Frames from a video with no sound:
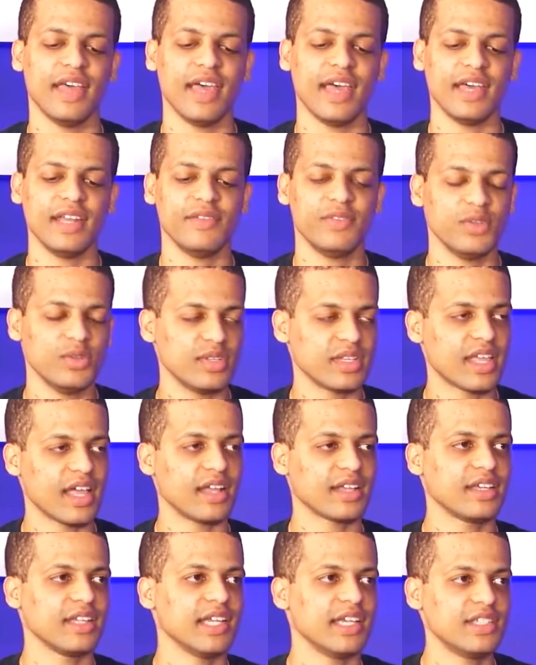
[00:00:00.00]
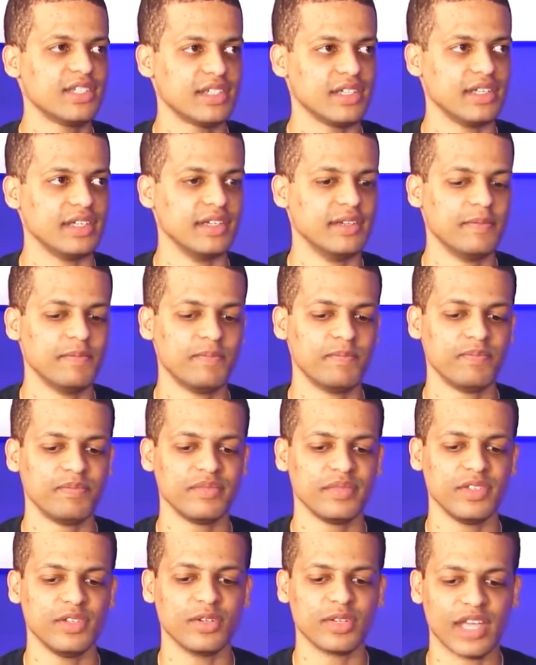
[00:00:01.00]
And if you do the calculation,
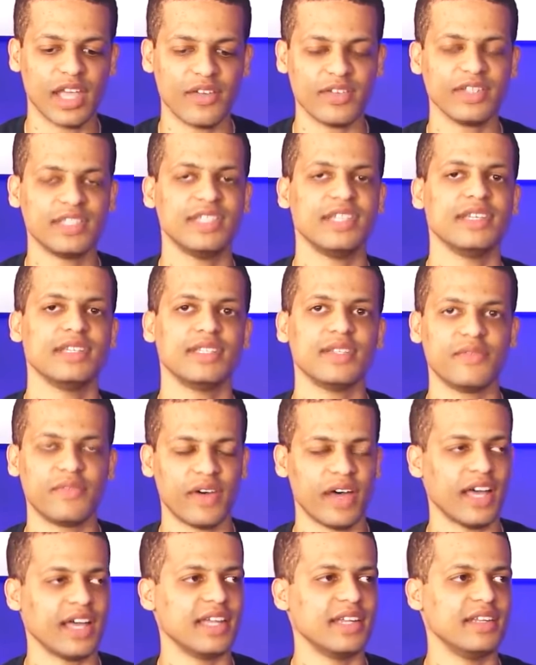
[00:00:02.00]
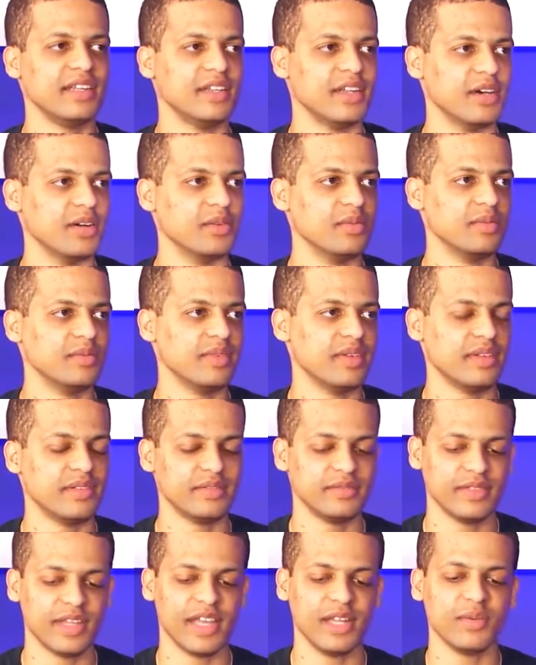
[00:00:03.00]
you're guaranteed to find, you know,
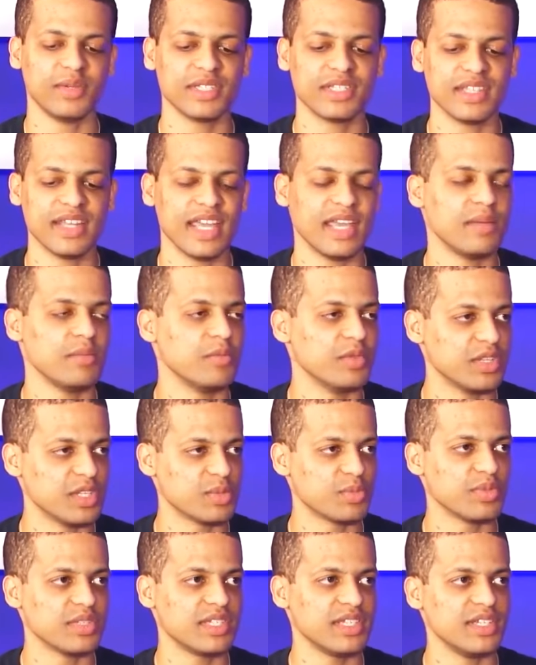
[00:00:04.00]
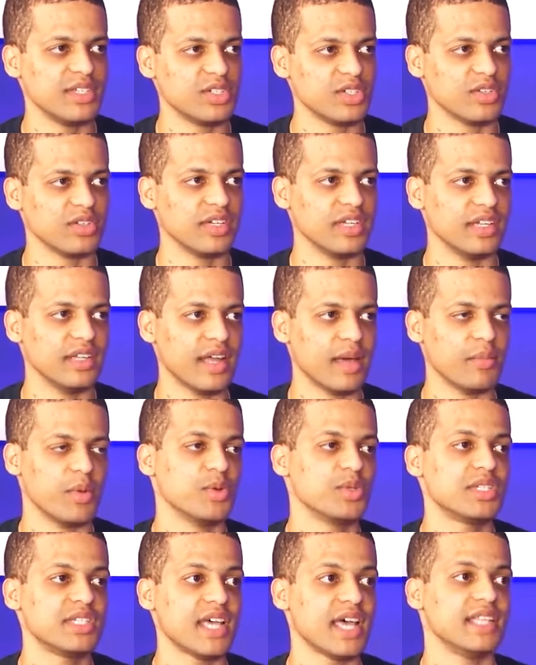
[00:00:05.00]
anyone's name with this procedure in at
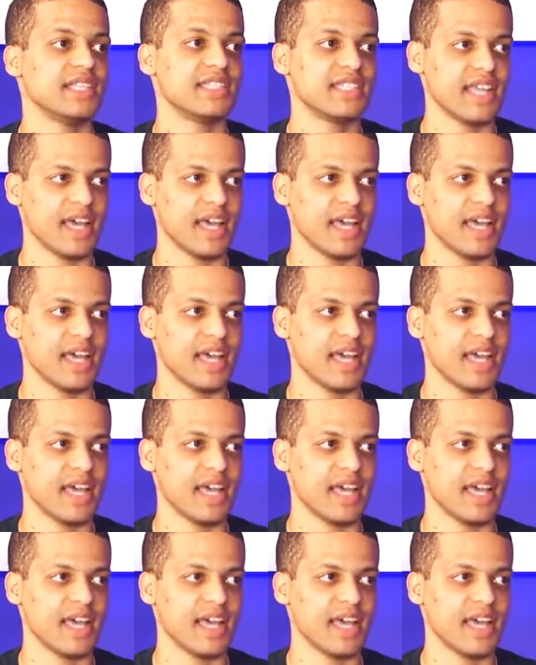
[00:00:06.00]
most 10